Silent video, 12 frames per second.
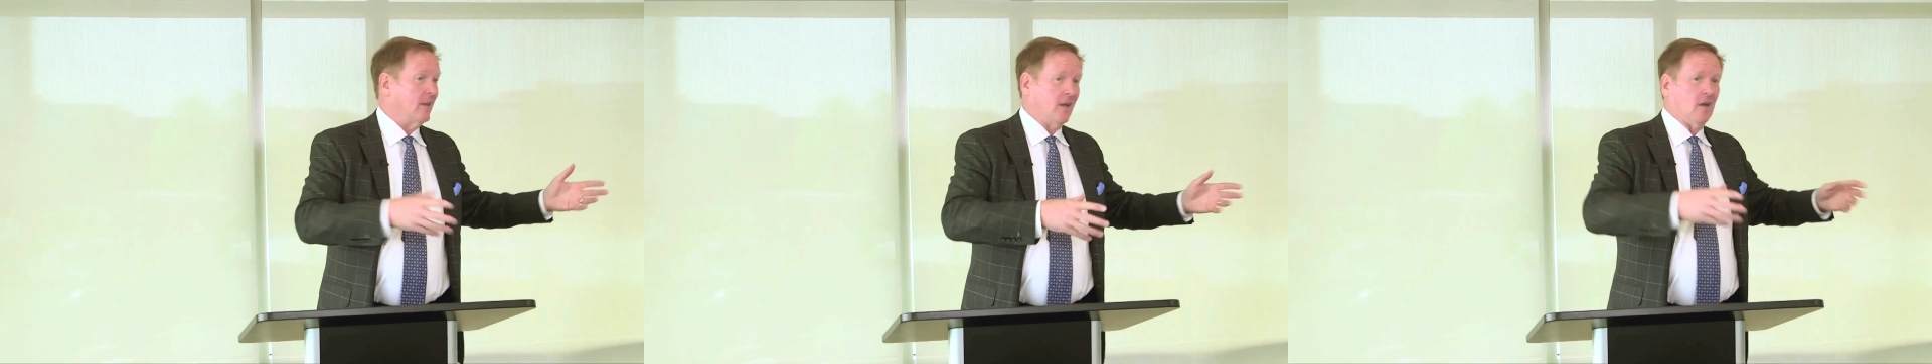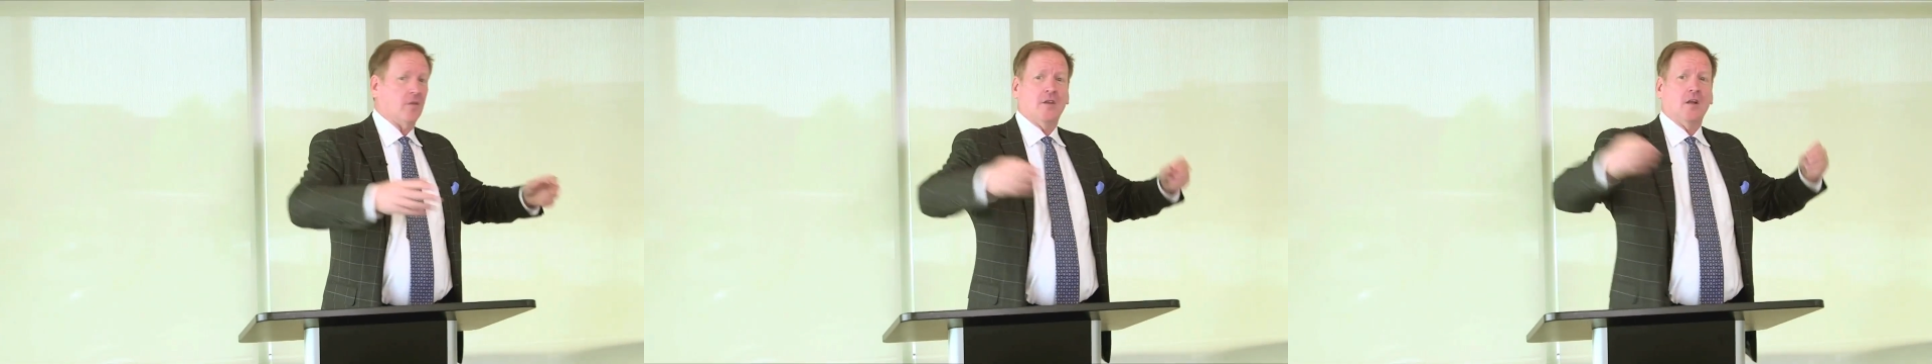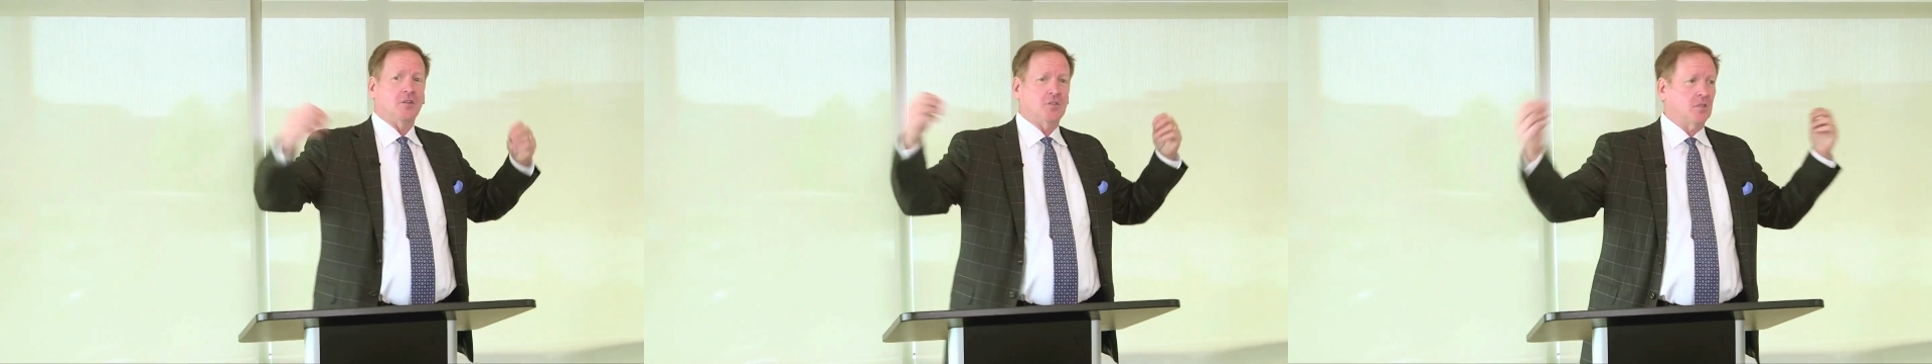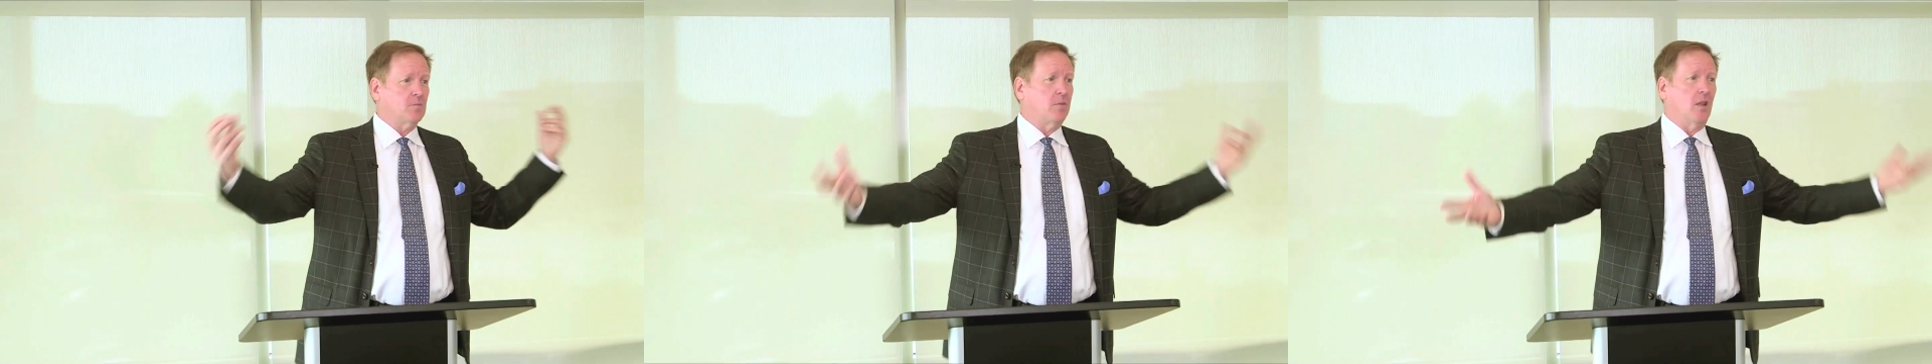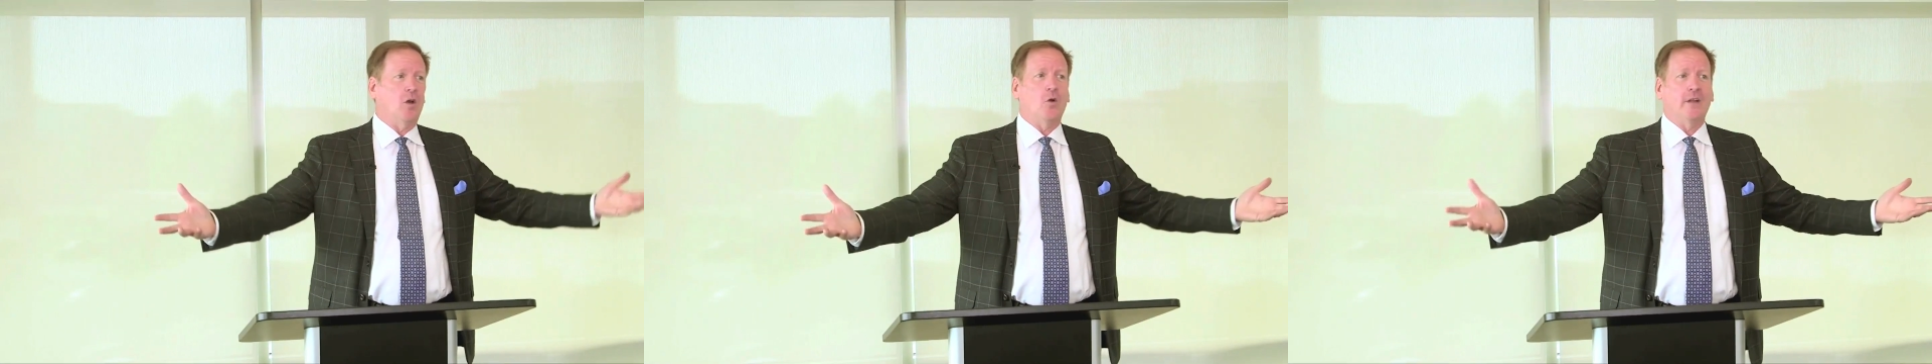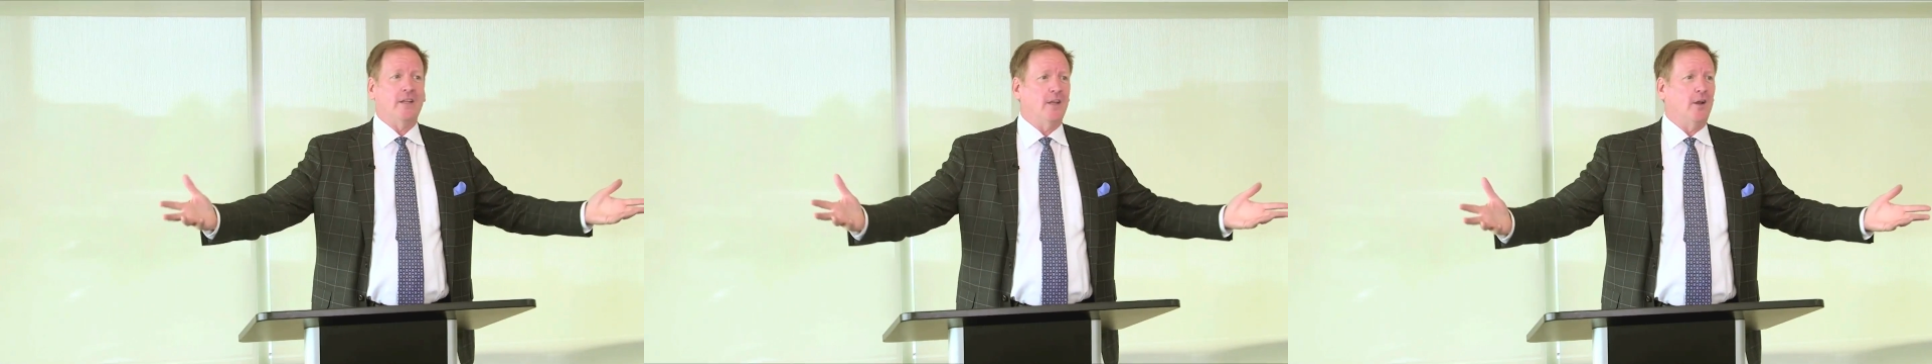They're just
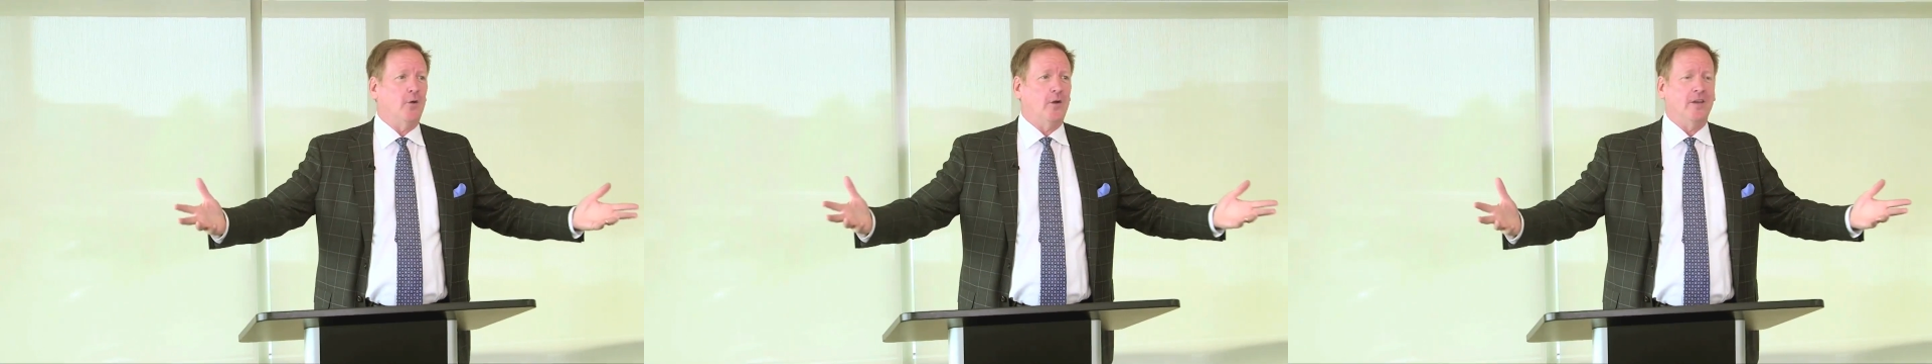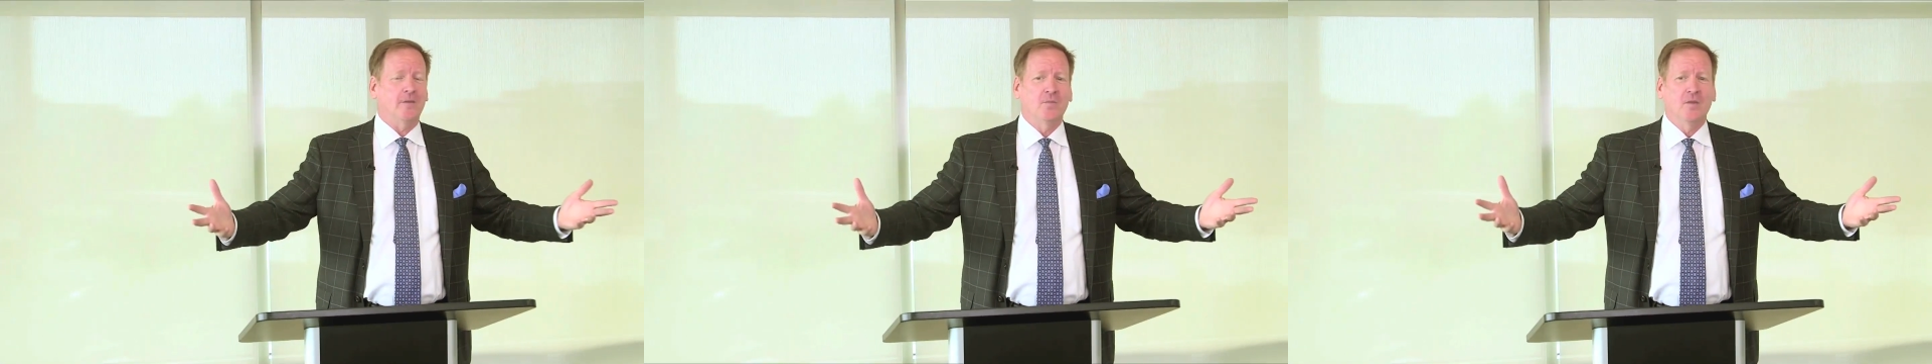blowing and going.